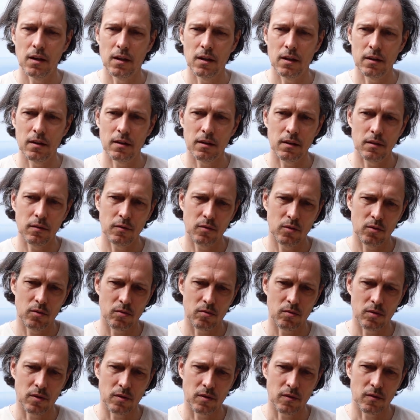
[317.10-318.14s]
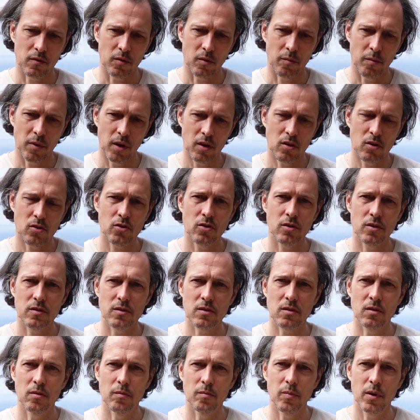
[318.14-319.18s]
And if your transformation
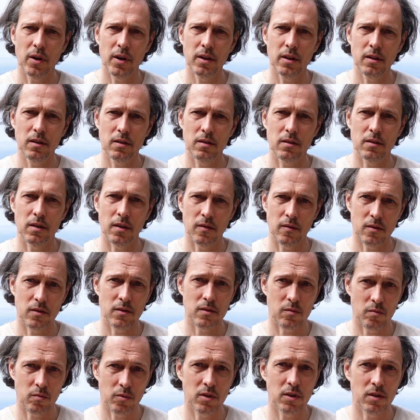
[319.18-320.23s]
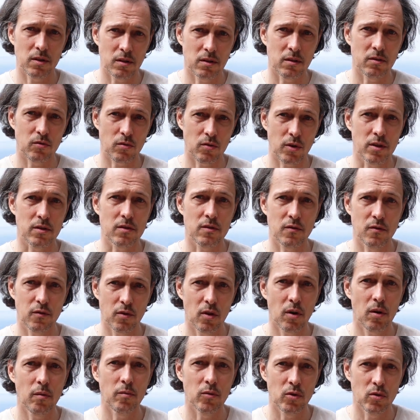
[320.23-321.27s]
is complete, and this will
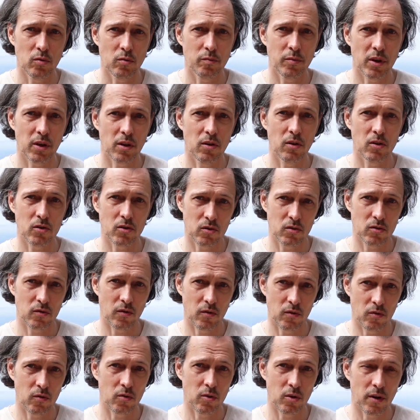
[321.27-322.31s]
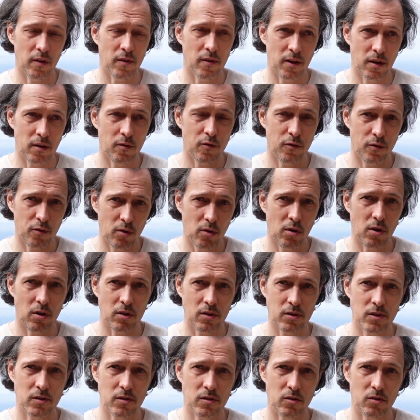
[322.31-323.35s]
transform you because you are then
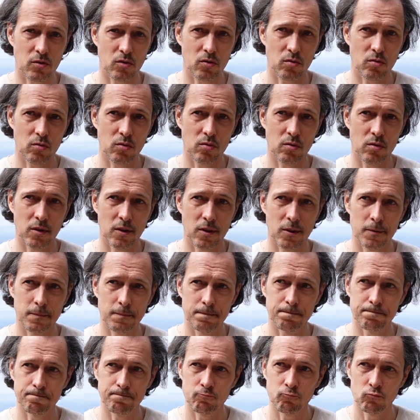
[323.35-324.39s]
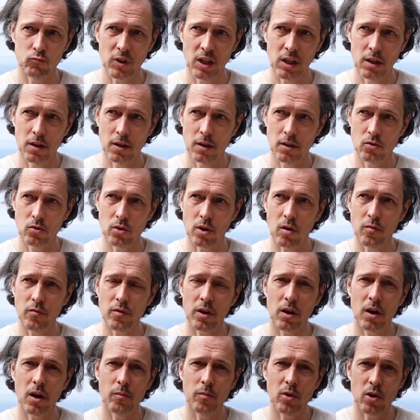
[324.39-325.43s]
forced to
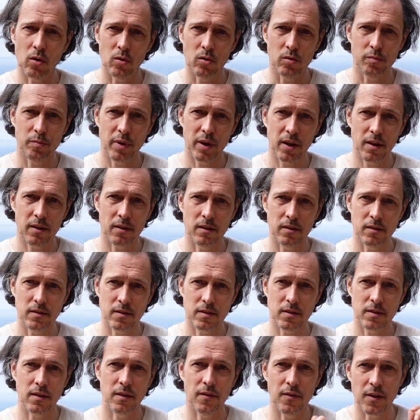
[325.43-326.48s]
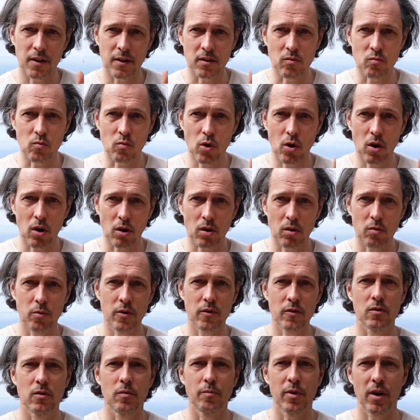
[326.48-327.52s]
overcome your old patterns that work
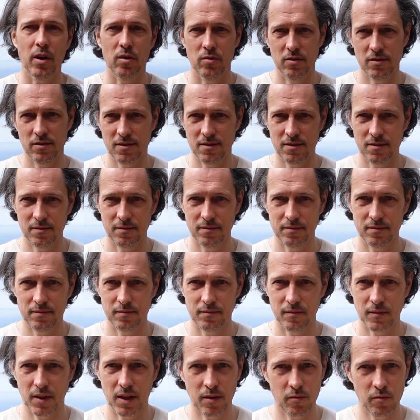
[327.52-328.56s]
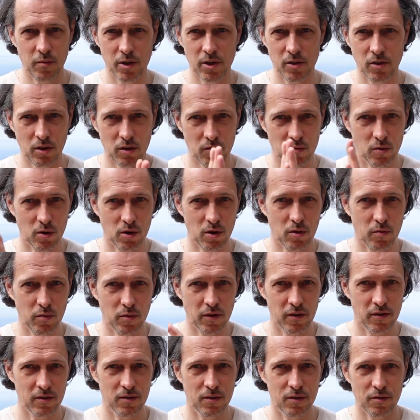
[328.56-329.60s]
with your parents, it will not work
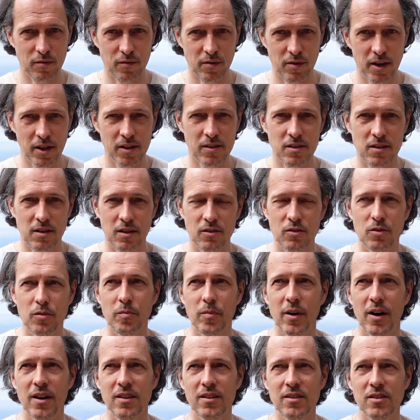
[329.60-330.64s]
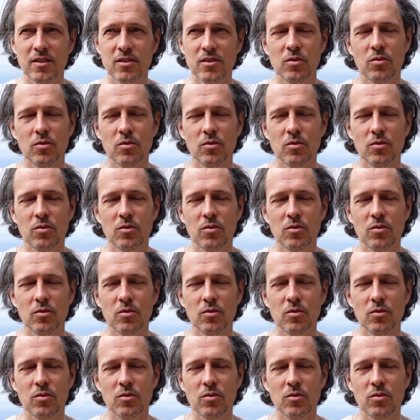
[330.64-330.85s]
with your friends and your partner.